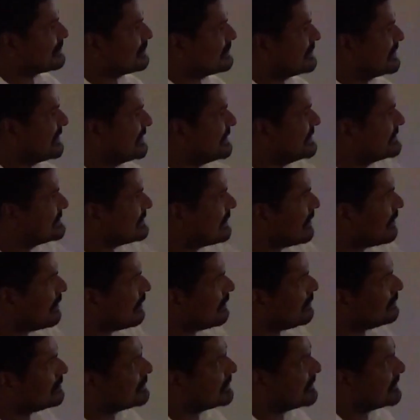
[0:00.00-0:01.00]
So these
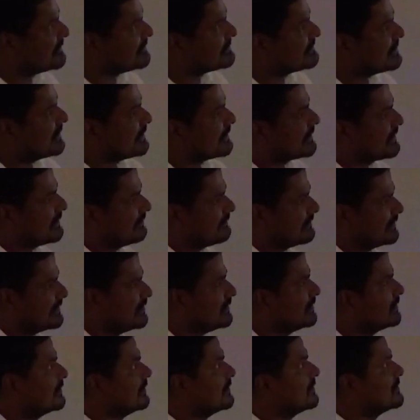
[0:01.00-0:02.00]
all things are
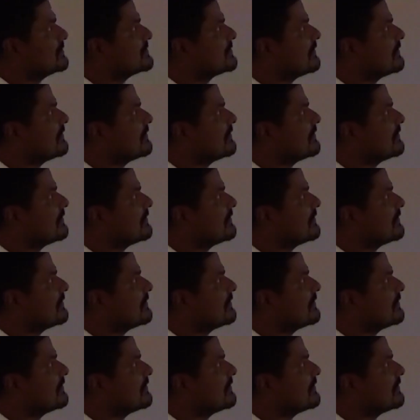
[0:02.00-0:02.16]
given.